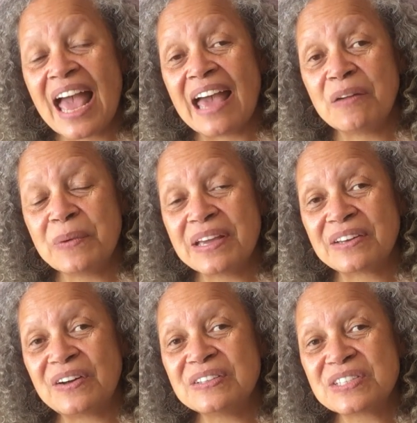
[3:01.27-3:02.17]
And we can
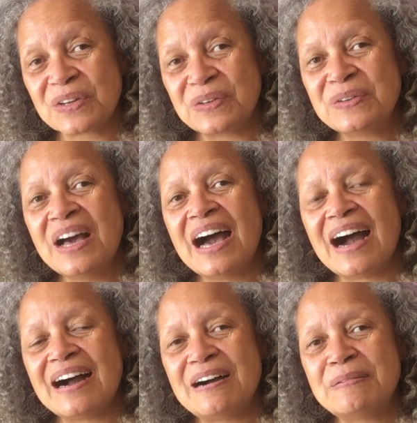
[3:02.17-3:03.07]
also
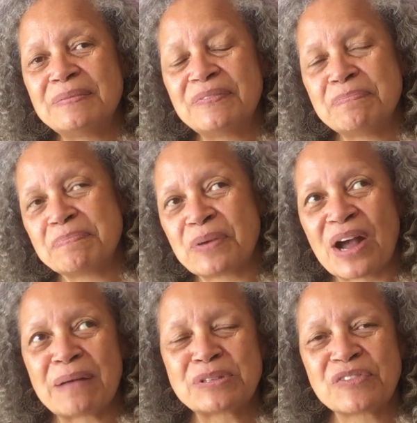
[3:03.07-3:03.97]

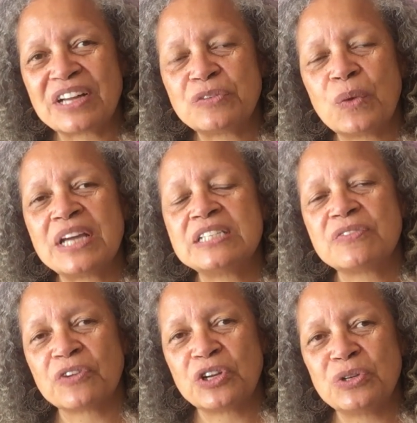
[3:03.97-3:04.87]
perhaps find ways
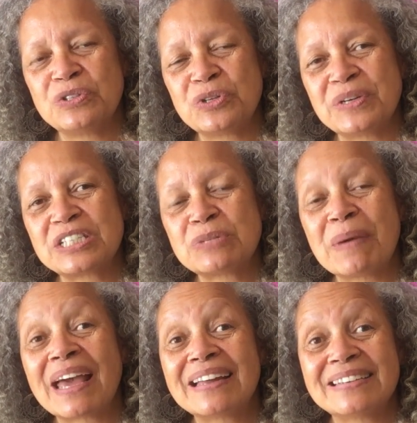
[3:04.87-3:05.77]
for you to
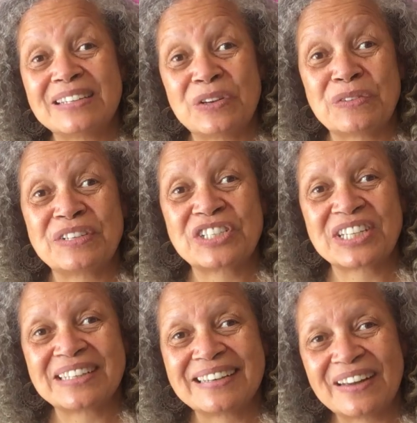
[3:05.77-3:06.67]
expand your
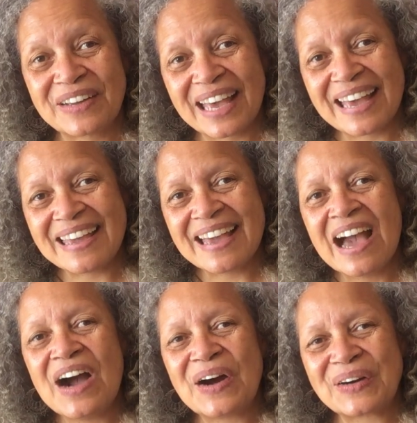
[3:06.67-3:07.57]
vision. Okay?
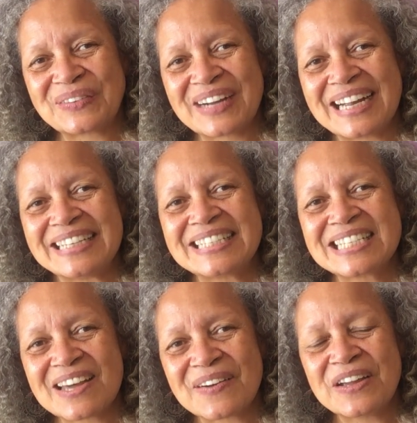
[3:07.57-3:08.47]
All right.
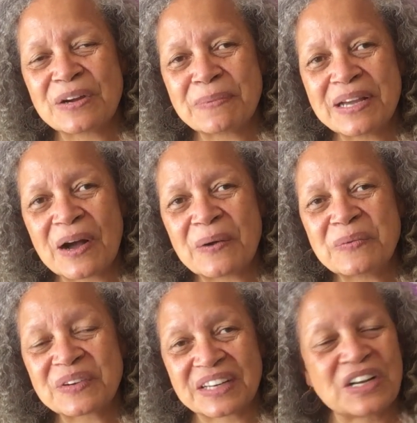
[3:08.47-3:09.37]
So here we go.
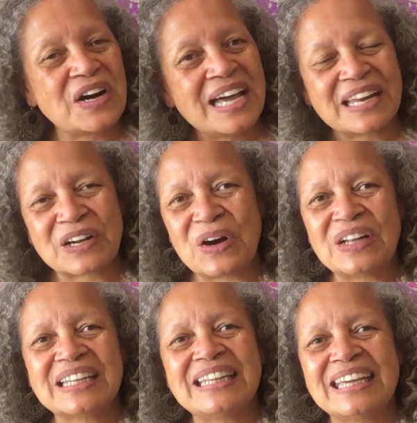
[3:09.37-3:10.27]
We're going to go ahead and
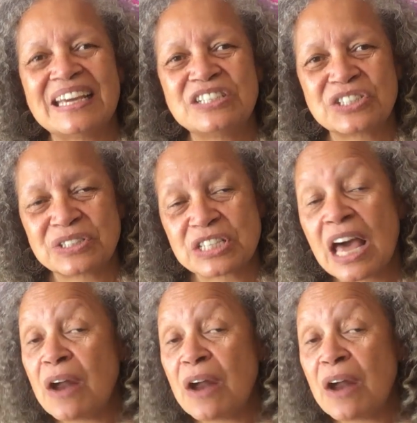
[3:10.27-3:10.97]
call in the angels.